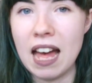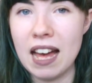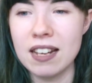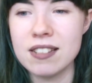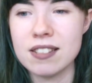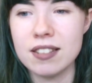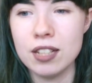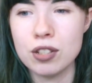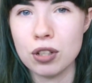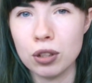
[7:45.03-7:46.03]
and
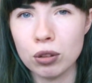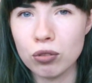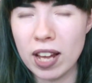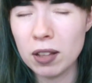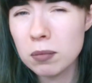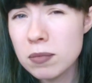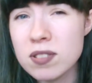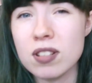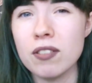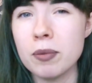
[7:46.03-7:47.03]
the internal
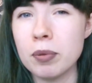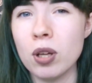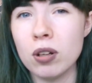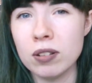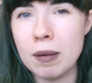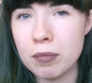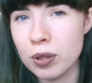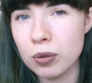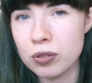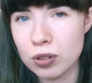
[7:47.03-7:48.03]
realms of the plot
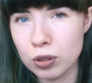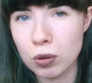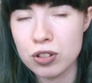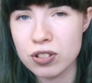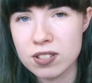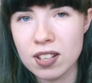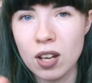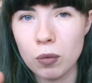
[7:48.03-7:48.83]
embryo, so the quadrants.